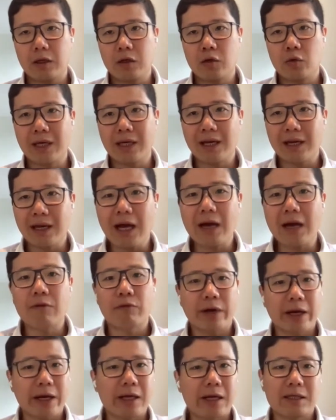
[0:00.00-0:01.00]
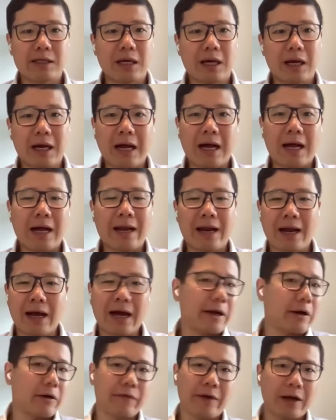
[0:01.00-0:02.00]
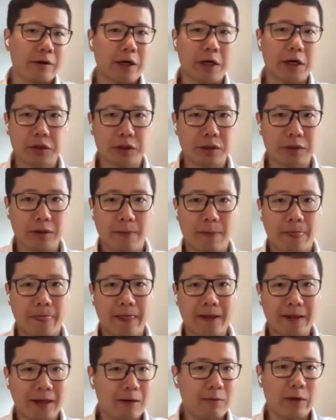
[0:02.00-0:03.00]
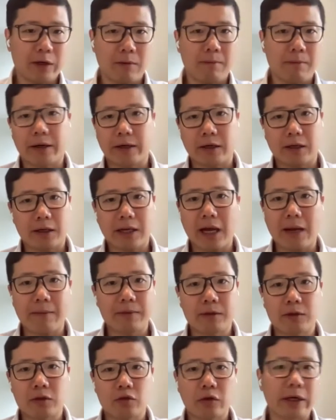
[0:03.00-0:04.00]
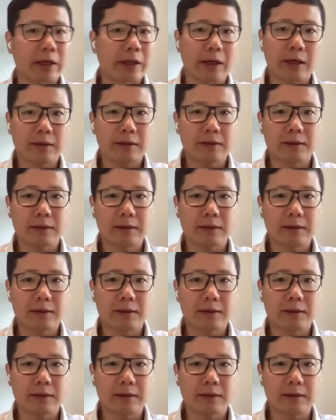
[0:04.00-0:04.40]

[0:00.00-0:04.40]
you cannot raise at a higher valuation than what your market cap is trading at.